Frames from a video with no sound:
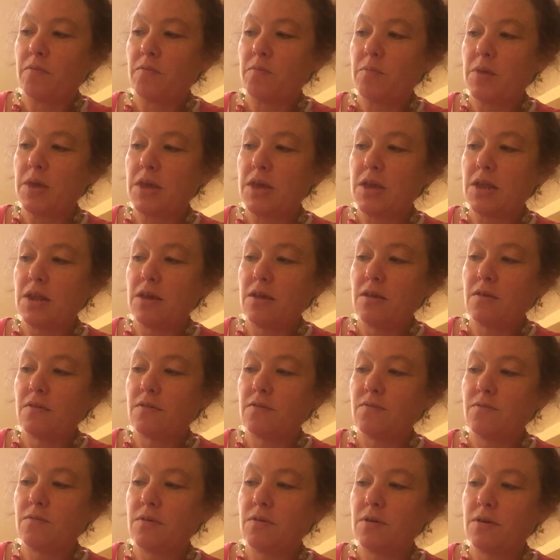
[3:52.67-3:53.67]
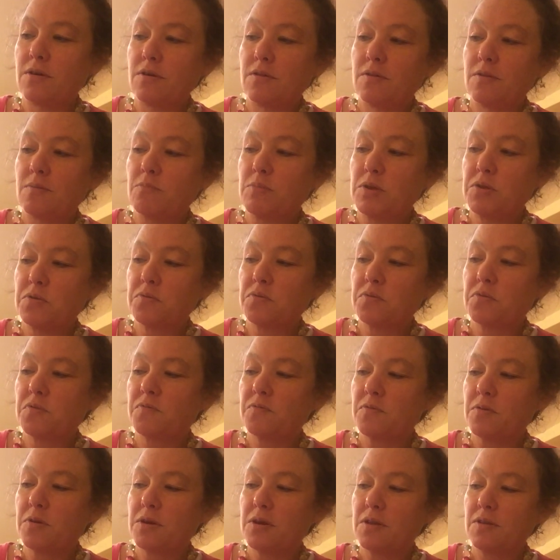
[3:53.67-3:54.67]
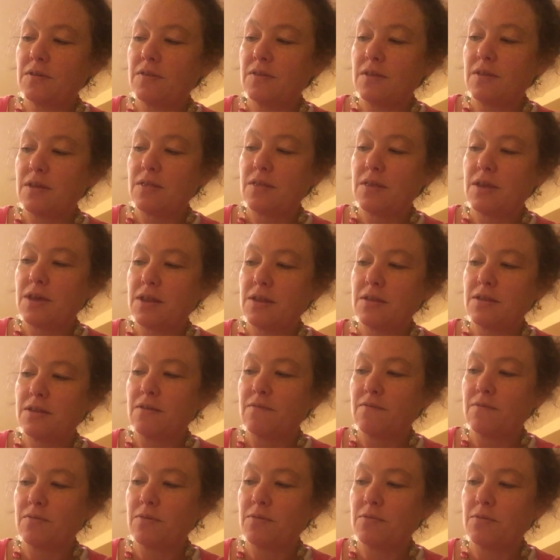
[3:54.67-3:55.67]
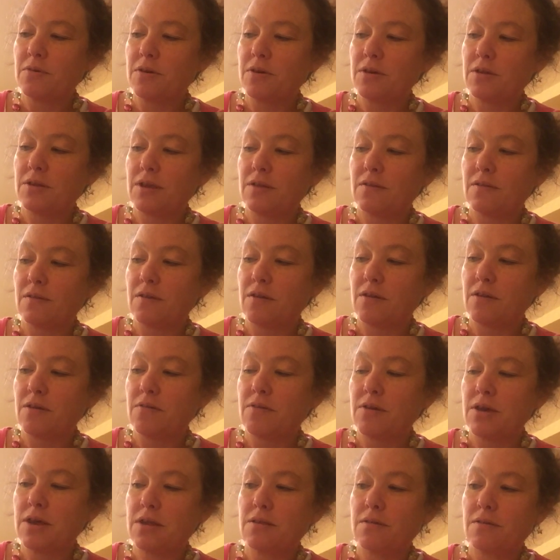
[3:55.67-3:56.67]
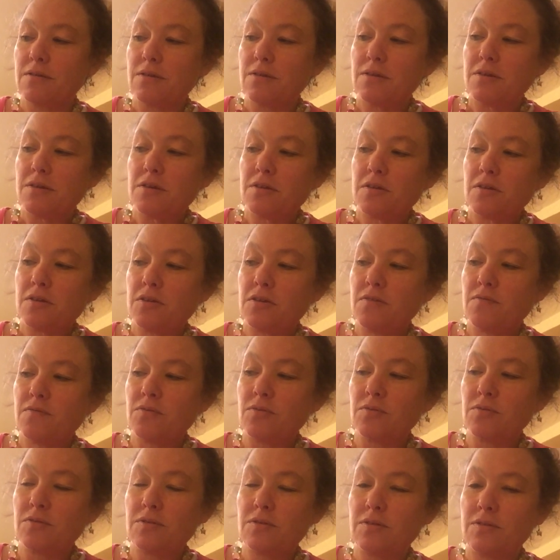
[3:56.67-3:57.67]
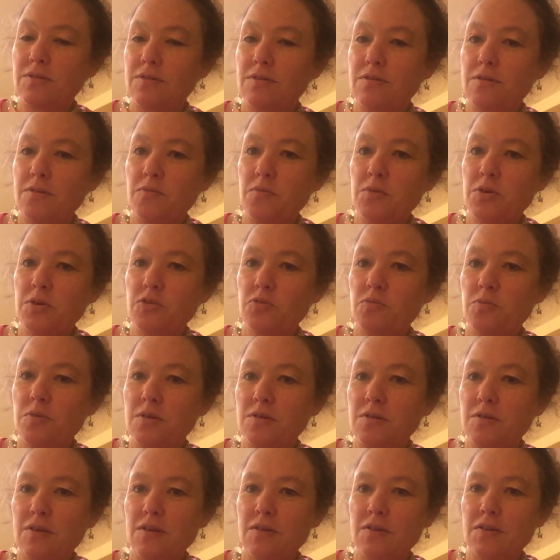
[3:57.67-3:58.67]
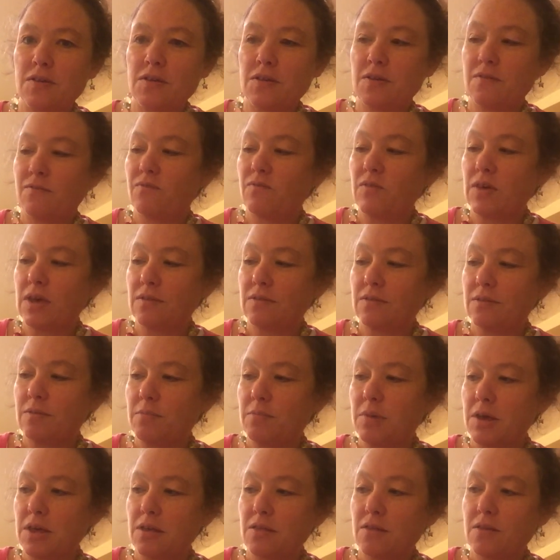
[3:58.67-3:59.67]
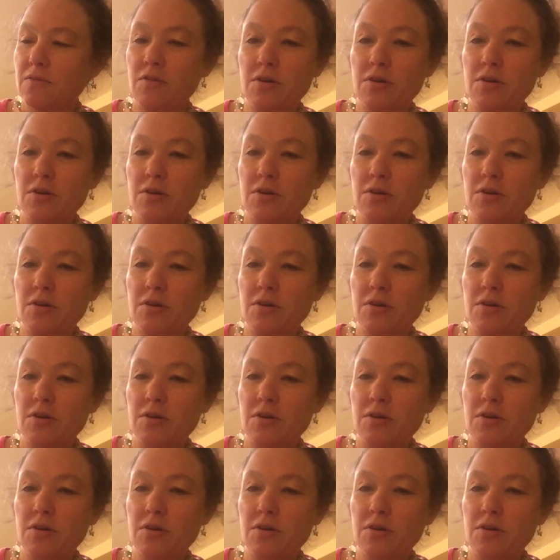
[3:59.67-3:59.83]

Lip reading: beginnings of words, middles of words, and then the ending of the word SION, and you've got to decide which one is going to fit to make the